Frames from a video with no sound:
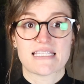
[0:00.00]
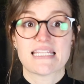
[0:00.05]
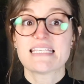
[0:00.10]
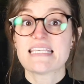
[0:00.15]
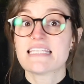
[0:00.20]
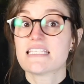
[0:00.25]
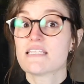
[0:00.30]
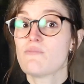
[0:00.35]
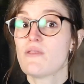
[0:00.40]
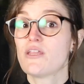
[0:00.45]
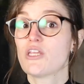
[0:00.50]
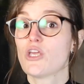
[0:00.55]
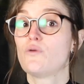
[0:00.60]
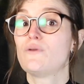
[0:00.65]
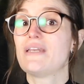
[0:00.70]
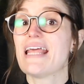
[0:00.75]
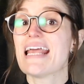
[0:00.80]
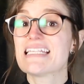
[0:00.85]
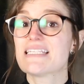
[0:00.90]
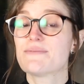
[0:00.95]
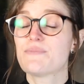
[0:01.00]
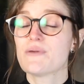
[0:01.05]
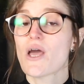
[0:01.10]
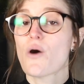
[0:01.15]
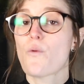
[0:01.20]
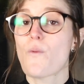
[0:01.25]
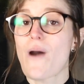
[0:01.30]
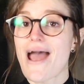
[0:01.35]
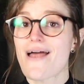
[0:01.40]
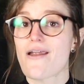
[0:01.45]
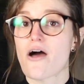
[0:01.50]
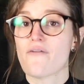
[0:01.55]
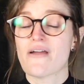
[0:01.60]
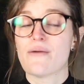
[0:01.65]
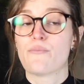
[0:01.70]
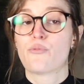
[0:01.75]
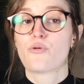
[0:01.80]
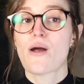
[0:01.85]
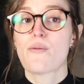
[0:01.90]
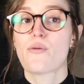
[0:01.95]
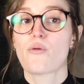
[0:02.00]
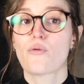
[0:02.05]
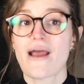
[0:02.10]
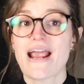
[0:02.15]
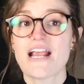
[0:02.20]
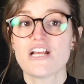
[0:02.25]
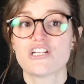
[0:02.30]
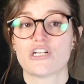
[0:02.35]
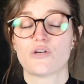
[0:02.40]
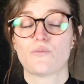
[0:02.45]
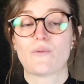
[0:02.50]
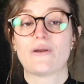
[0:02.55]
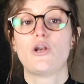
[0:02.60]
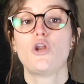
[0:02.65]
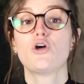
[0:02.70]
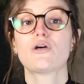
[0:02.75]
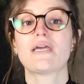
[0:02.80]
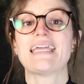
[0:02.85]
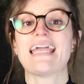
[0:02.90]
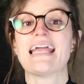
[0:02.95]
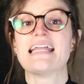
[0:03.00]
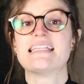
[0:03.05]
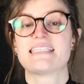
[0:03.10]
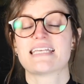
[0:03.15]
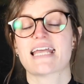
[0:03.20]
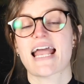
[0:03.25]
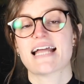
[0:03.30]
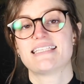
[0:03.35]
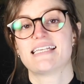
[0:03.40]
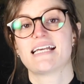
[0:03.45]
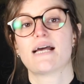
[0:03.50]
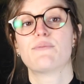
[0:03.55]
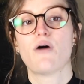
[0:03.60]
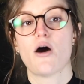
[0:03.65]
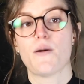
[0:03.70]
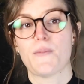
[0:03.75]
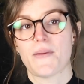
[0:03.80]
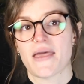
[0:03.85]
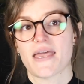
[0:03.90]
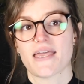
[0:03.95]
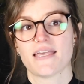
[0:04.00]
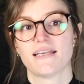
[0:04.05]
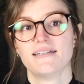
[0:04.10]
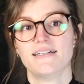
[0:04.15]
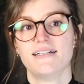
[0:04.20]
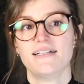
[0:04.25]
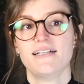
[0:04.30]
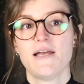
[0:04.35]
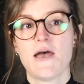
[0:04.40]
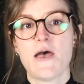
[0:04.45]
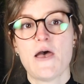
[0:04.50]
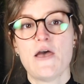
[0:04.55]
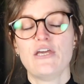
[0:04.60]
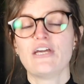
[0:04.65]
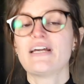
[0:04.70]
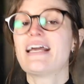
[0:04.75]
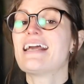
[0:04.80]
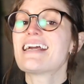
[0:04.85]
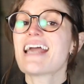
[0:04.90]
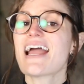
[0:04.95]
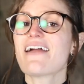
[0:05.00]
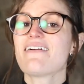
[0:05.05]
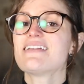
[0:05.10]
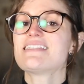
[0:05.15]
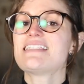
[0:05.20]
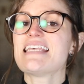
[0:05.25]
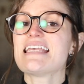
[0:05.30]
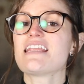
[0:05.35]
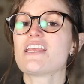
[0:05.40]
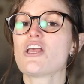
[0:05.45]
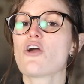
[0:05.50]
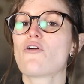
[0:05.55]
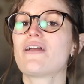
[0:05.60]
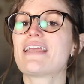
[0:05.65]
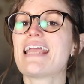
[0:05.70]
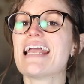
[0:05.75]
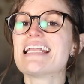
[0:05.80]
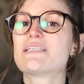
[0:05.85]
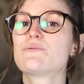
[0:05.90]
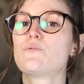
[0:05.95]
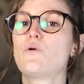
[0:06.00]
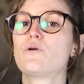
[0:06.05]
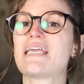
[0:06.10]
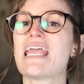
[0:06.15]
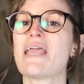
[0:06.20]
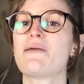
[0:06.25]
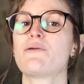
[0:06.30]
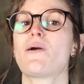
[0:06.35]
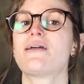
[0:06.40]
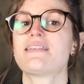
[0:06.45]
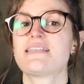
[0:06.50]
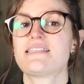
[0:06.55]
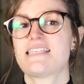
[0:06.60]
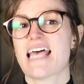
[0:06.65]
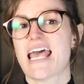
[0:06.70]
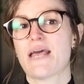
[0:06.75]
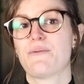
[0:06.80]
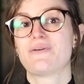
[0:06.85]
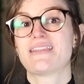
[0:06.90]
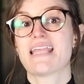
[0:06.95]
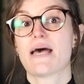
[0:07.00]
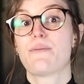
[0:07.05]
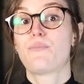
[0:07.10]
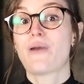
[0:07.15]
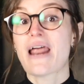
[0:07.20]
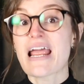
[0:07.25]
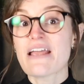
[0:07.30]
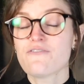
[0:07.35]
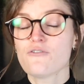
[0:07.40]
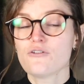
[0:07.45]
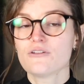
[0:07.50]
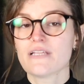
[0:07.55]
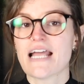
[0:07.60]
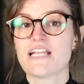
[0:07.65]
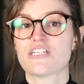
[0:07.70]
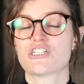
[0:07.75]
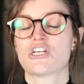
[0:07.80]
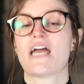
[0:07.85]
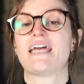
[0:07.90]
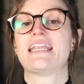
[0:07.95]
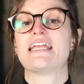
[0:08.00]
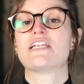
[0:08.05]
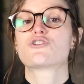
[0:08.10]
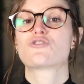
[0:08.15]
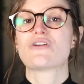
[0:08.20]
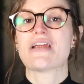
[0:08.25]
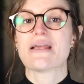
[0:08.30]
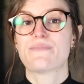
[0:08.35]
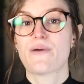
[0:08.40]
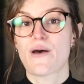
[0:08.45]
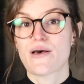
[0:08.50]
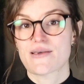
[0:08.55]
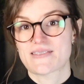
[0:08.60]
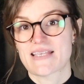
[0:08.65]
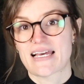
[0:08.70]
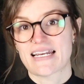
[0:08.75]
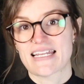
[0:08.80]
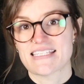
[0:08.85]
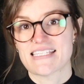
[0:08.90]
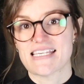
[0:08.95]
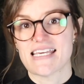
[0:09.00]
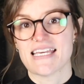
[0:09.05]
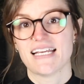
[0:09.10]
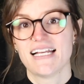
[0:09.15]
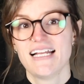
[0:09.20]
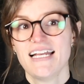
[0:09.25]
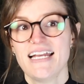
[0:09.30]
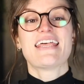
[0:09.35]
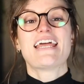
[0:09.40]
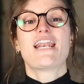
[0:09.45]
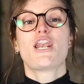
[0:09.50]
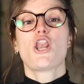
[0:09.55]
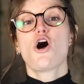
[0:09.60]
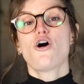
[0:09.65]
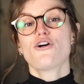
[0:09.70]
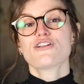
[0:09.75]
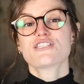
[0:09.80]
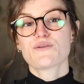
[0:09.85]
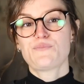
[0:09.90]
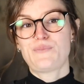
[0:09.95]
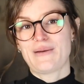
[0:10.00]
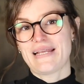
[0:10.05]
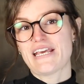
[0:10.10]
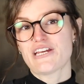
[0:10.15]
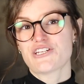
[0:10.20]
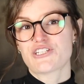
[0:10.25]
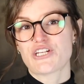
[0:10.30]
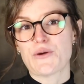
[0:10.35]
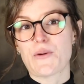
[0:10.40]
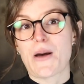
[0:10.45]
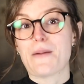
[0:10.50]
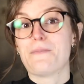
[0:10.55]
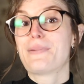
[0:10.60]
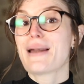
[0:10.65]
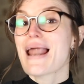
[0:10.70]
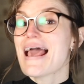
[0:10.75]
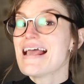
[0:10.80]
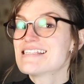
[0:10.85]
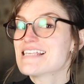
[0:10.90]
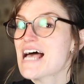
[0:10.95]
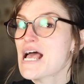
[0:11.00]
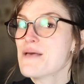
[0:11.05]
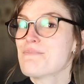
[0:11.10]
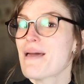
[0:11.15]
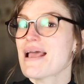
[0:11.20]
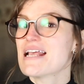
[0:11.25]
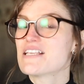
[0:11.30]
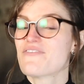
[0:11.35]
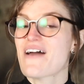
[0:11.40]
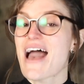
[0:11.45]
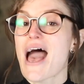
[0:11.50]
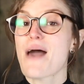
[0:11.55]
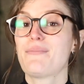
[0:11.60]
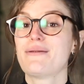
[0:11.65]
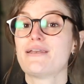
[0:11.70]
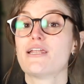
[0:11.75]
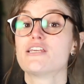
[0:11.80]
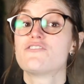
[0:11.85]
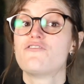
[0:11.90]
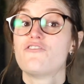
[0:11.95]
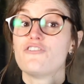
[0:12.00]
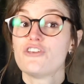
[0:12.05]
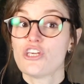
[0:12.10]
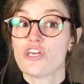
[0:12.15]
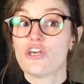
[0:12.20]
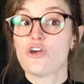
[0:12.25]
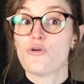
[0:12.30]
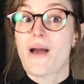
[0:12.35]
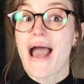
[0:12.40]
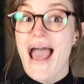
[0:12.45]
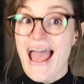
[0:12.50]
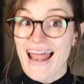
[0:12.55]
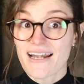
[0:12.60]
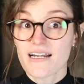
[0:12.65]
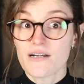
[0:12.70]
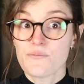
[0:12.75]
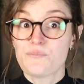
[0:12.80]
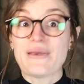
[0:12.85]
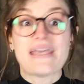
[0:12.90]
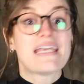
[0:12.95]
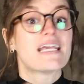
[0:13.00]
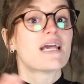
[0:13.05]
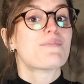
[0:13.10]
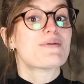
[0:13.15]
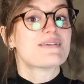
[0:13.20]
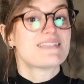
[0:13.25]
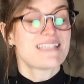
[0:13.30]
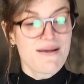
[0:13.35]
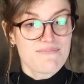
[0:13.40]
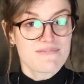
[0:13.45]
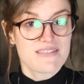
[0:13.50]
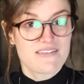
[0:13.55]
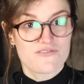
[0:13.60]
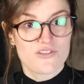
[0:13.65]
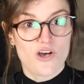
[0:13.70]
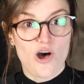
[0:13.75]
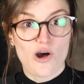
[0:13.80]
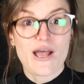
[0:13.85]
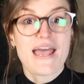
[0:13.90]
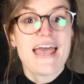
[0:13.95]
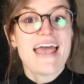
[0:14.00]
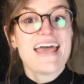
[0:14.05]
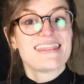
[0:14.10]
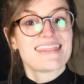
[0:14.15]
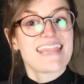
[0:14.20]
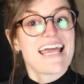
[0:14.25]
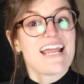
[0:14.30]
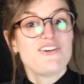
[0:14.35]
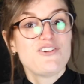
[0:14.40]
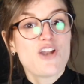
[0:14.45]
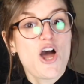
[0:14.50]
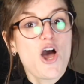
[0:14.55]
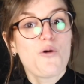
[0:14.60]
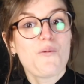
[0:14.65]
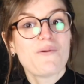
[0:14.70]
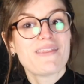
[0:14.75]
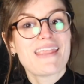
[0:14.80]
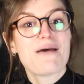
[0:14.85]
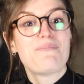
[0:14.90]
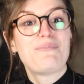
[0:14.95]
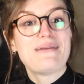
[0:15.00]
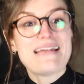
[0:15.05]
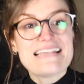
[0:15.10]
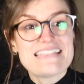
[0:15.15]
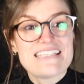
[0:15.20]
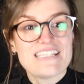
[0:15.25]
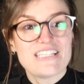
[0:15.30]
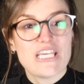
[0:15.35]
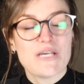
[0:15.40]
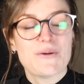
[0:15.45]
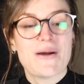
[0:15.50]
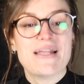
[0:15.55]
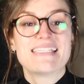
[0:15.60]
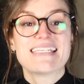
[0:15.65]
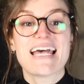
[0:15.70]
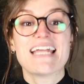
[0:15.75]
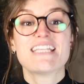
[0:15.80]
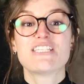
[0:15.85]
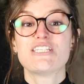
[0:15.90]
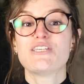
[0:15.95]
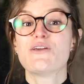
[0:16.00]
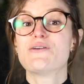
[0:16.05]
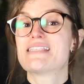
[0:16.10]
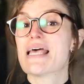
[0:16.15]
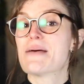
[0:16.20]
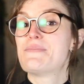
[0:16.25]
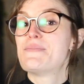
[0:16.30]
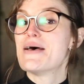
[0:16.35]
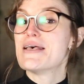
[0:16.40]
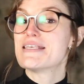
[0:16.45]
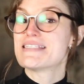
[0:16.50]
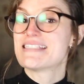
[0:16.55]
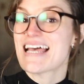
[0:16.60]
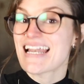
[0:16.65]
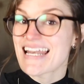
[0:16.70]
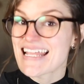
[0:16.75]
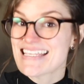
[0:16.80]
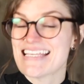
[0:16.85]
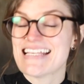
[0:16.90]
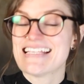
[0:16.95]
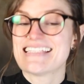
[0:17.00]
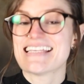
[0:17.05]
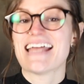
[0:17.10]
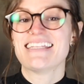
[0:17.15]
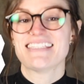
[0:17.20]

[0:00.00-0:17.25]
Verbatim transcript: and this is something you need to be aware of in preparation when looking into getting a puppy. You can guarantee that your Akita will keep you entertained with their playful nature and intrigued personality. They long to please you, and playtime makes for happiness for you, and being a perceptive dog, they know when they're pleasing you and tend to use their personality to